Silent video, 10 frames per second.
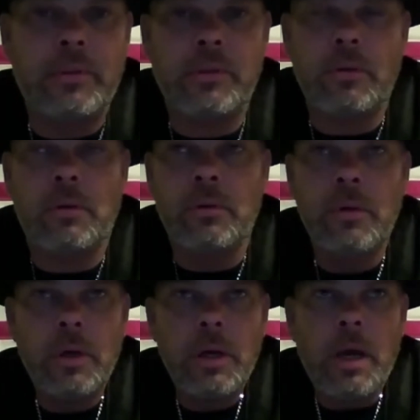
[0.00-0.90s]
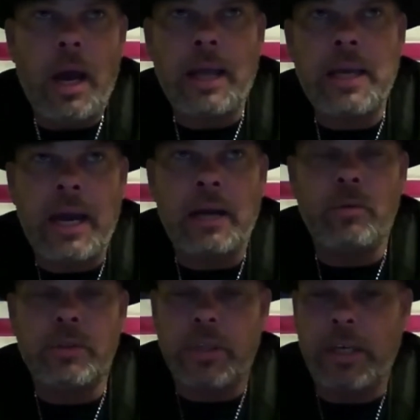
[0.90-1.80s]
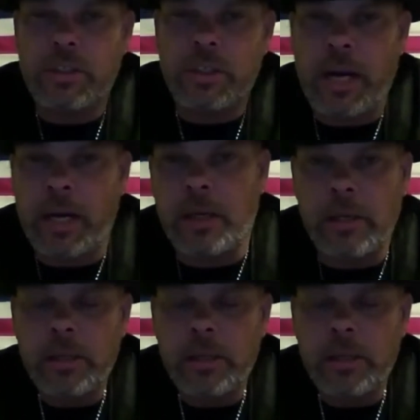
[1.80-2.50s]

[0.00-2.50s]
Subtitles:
So I kind of was like trying to,